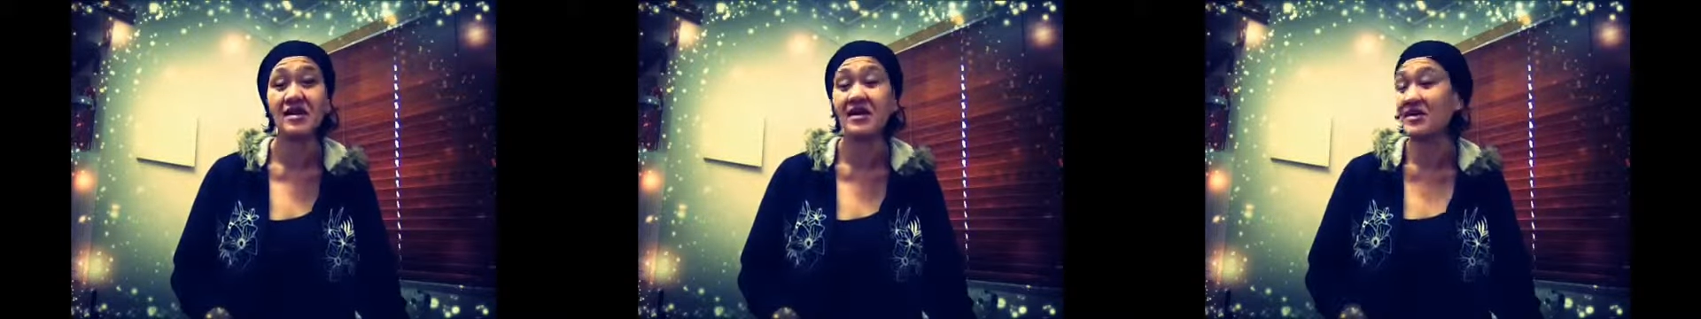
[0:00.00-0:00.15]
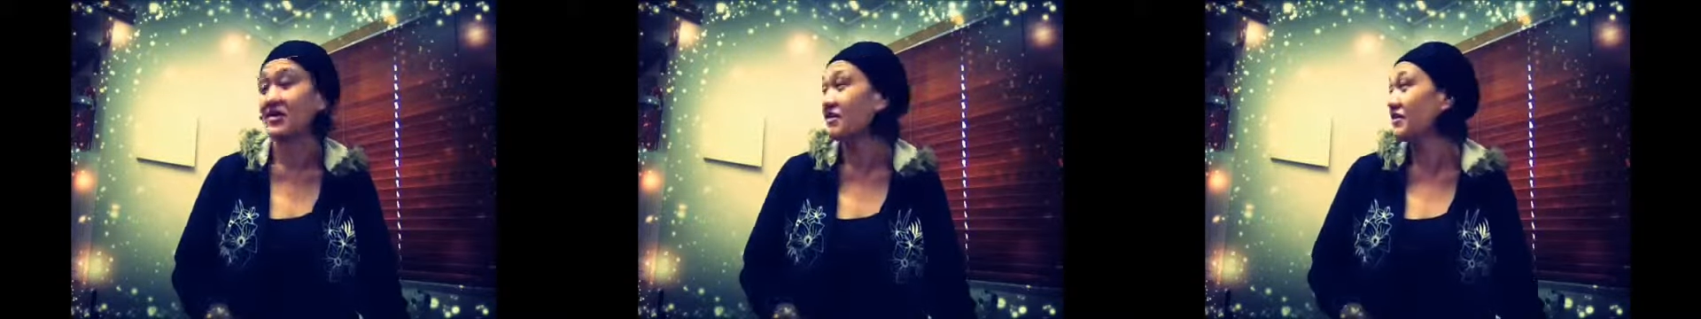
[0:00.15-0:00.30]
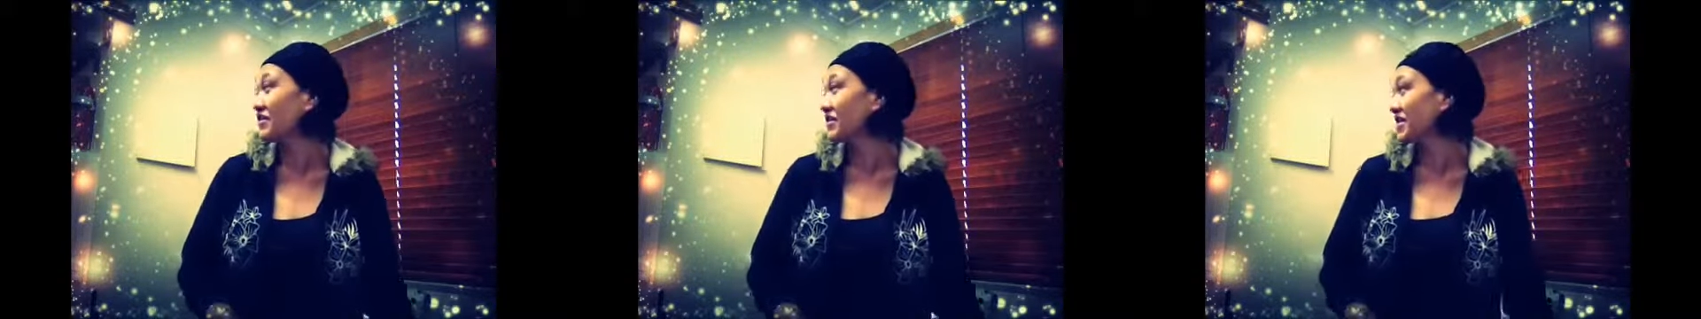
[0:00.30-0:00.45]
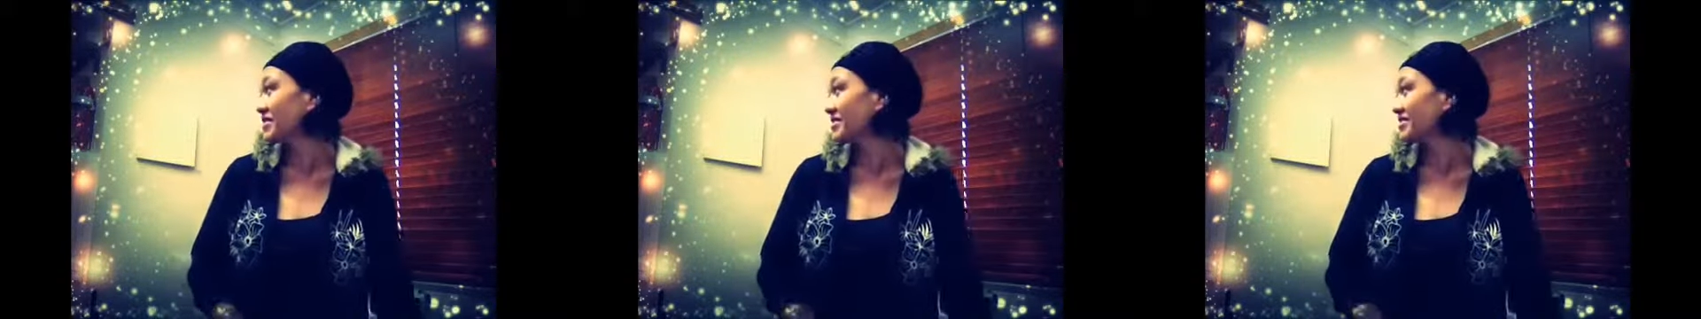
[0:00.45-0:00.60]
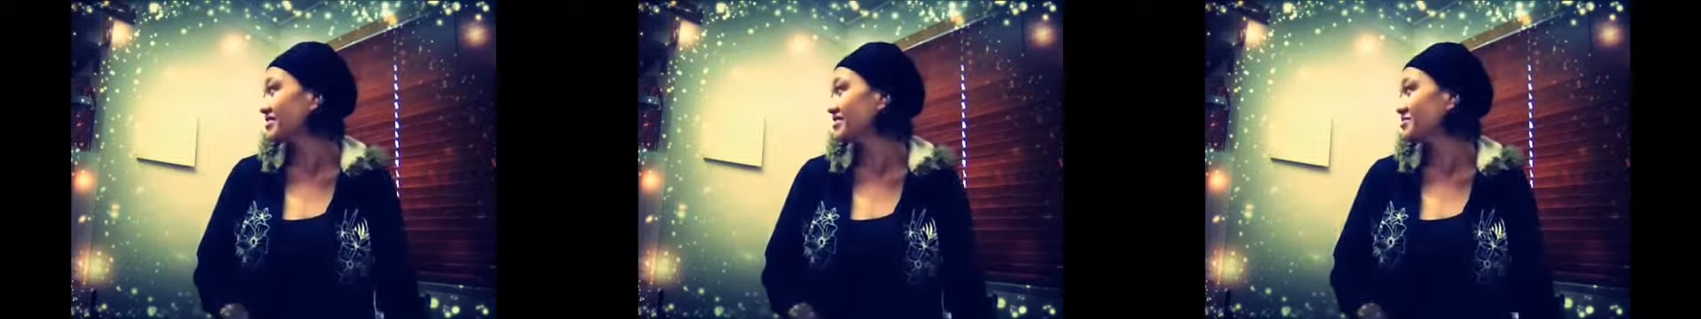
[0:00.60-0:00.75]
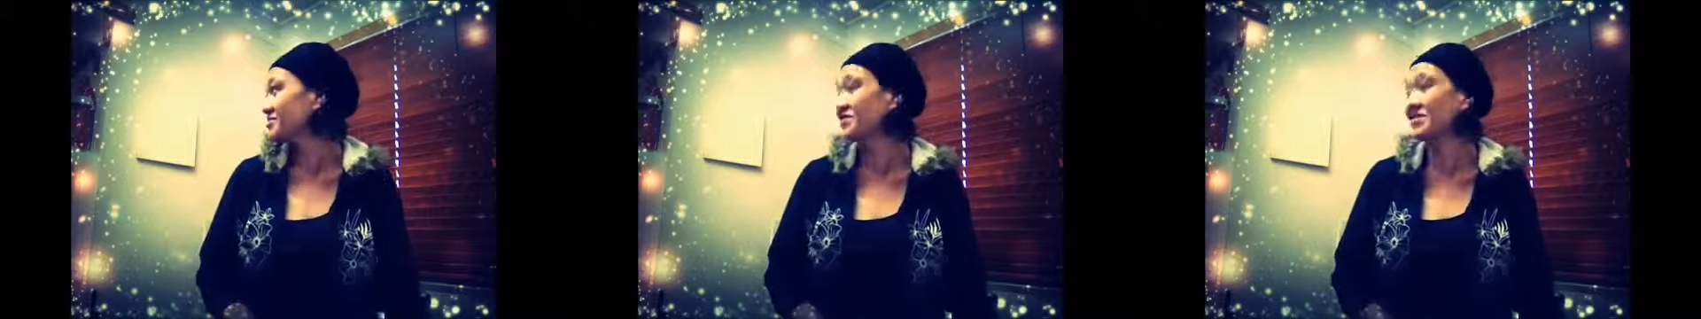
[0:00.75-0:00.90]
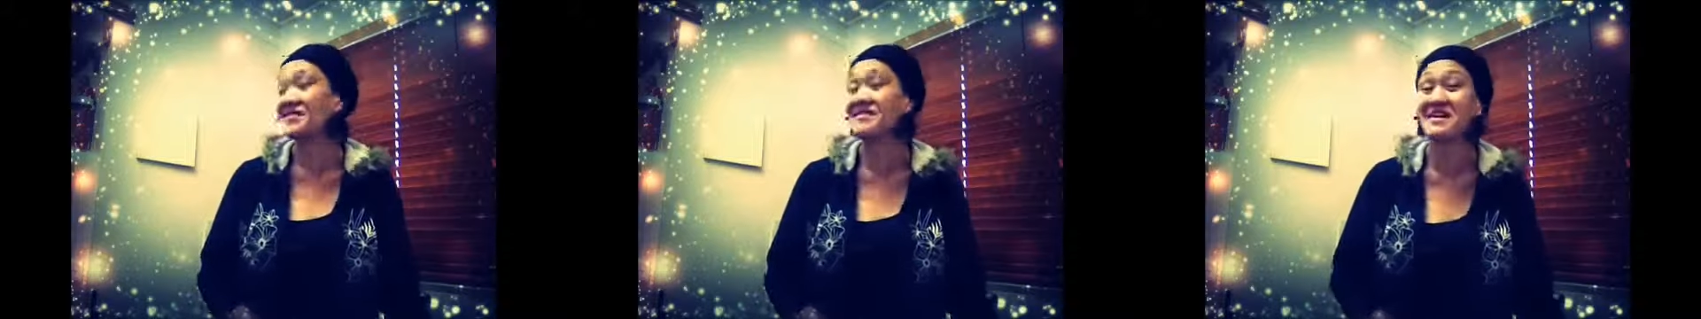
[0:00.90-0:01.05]
I think
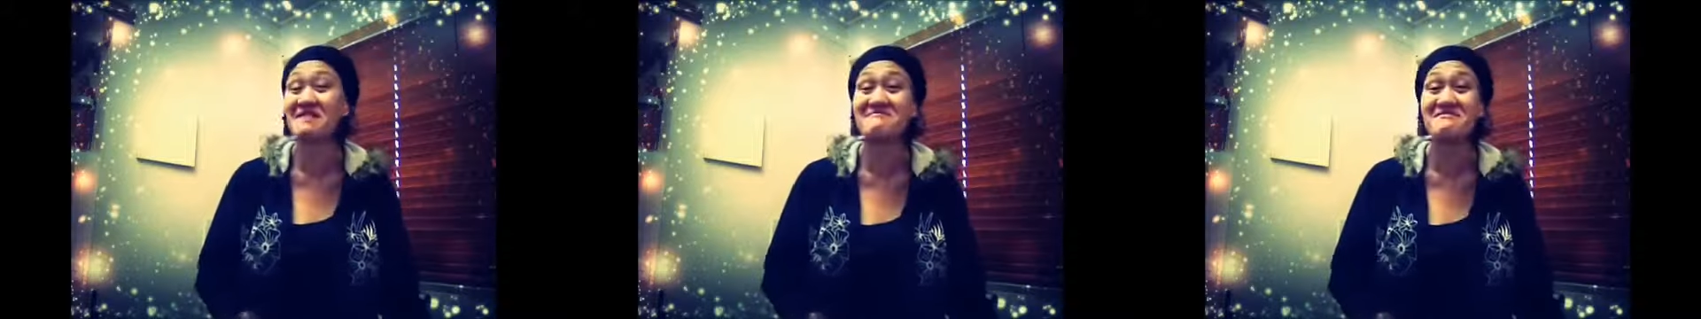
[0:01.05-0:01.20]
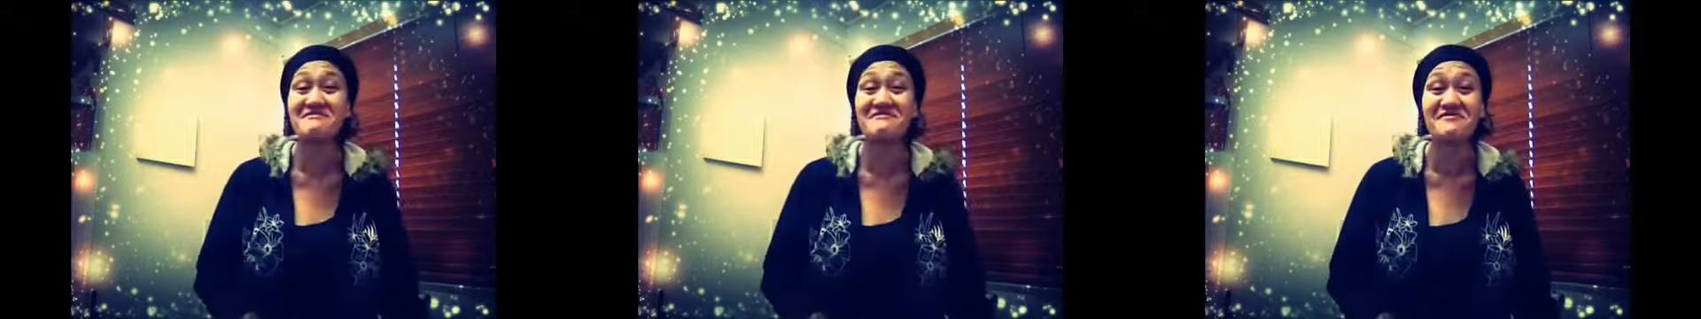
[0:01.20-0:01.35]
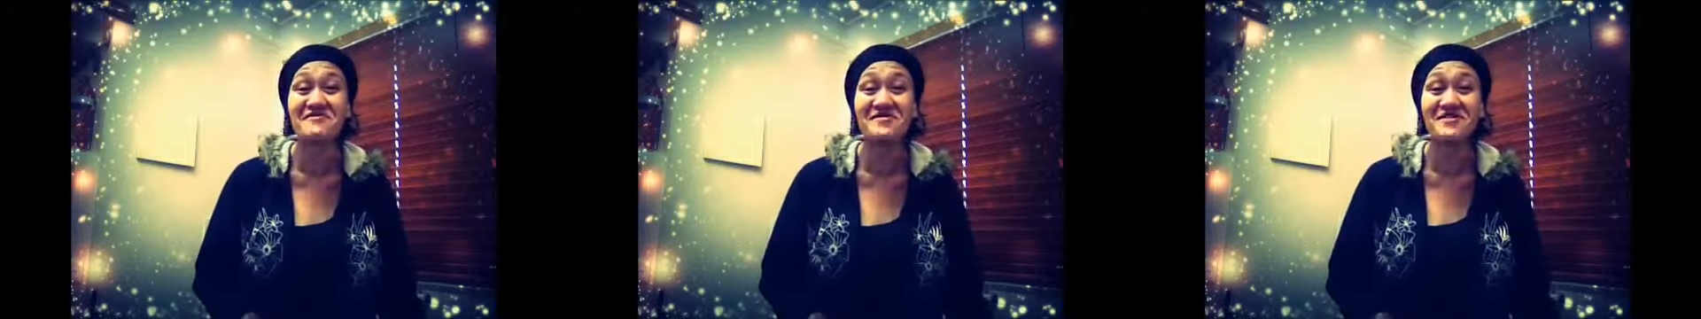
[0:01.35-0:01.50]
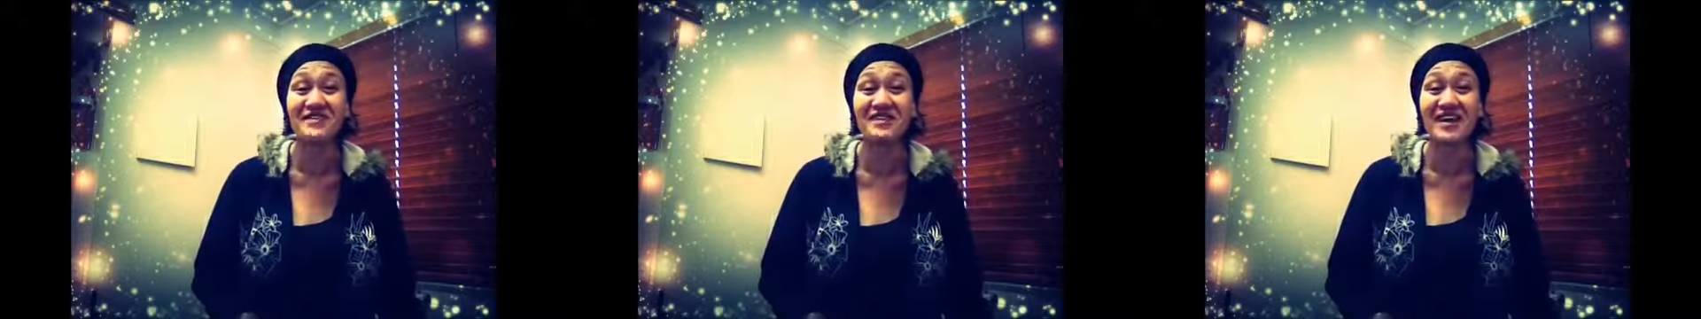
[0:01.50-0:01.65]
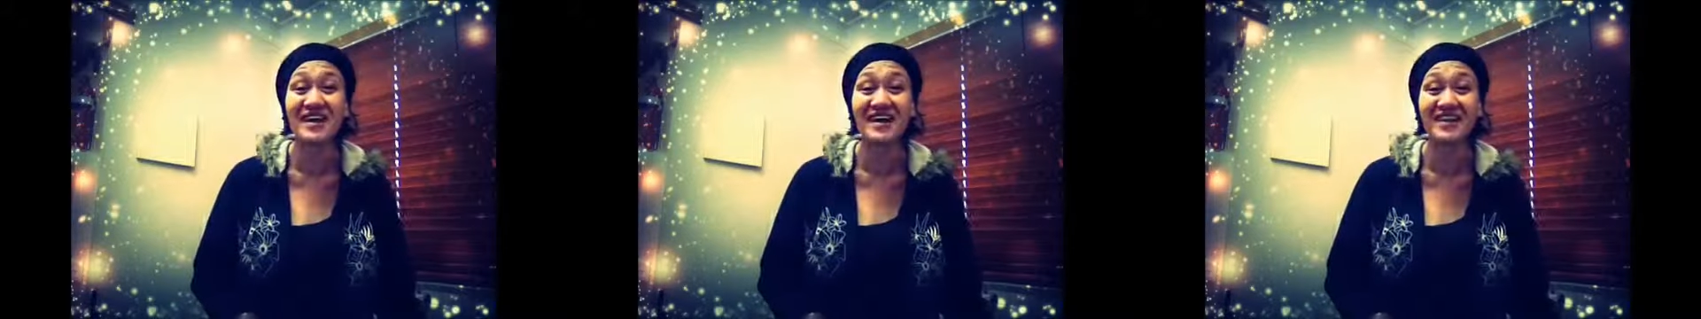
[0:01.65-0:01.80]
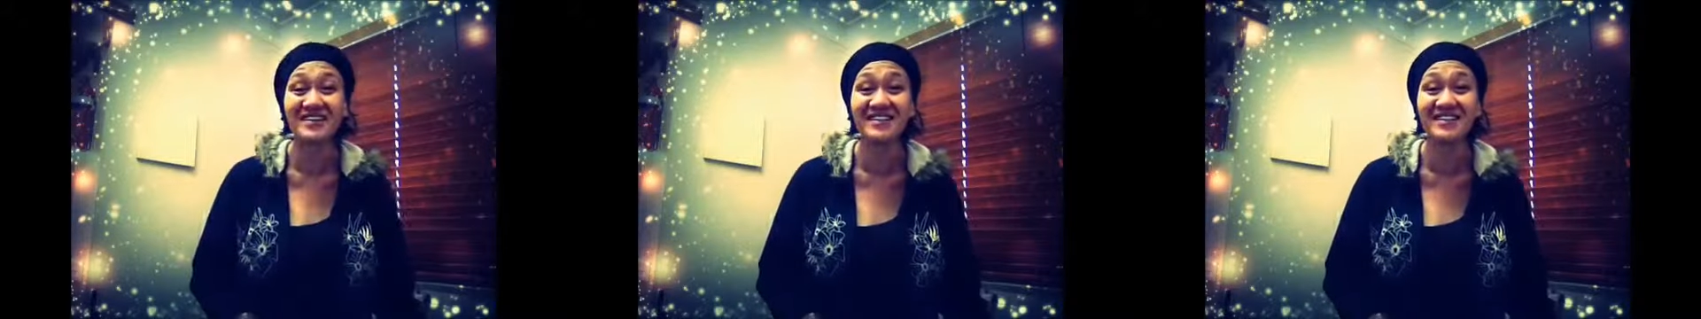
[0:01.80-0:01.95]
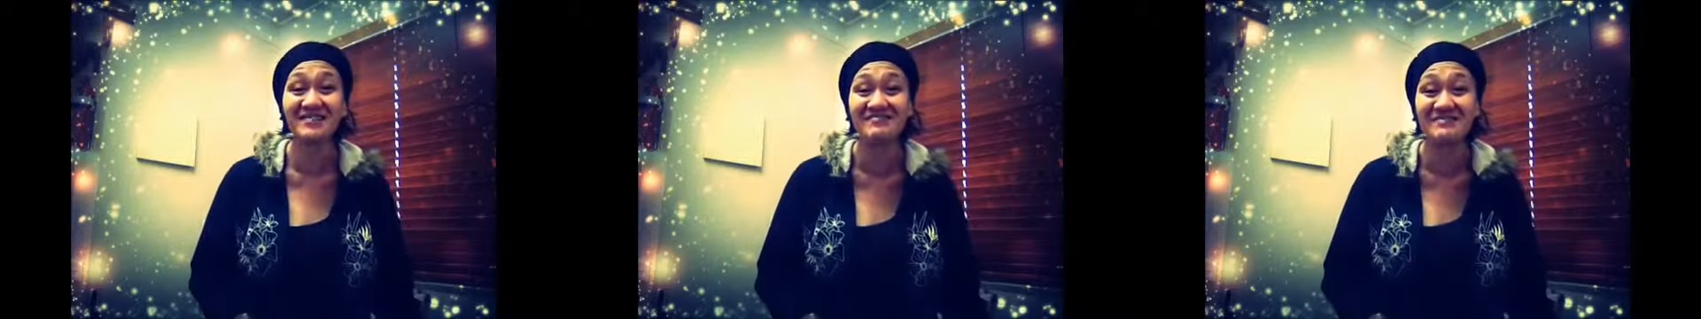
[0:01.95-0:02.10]
that's why they prefer to
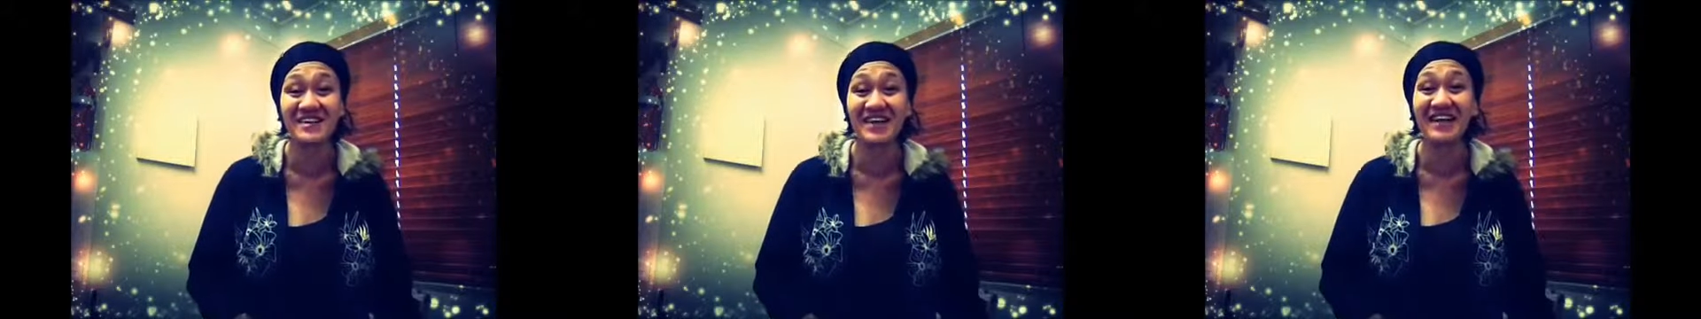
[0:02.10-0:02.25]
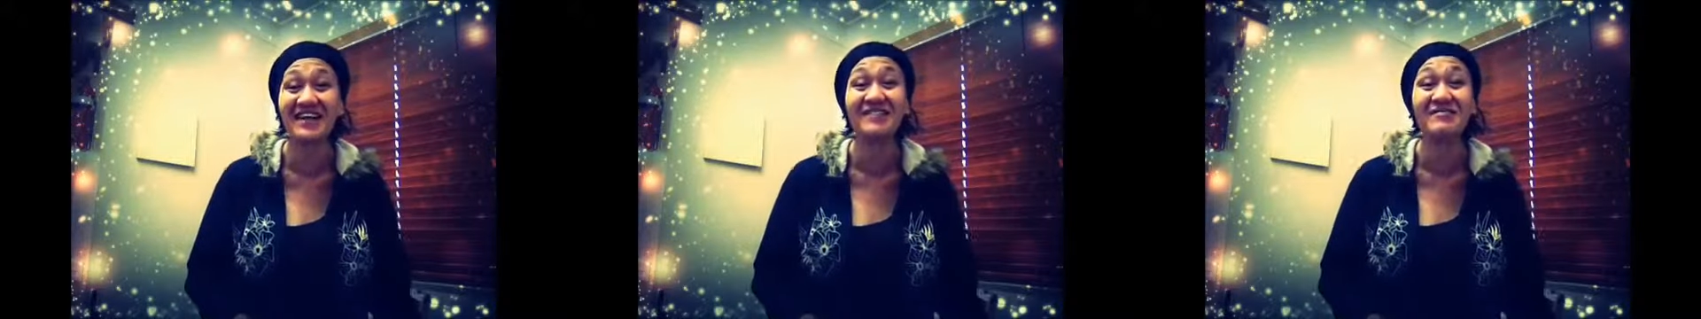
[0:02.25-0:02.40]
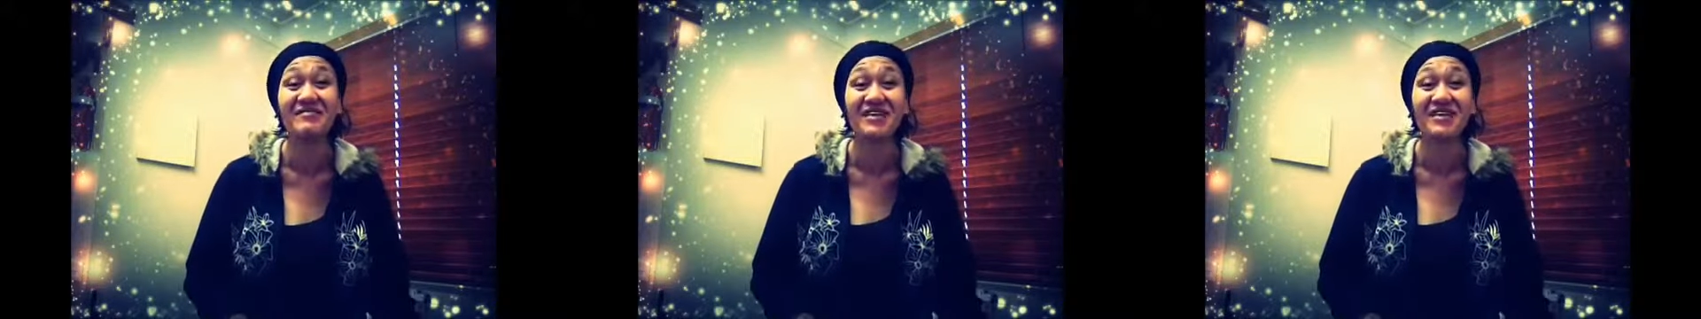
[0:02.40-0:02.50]
ask me,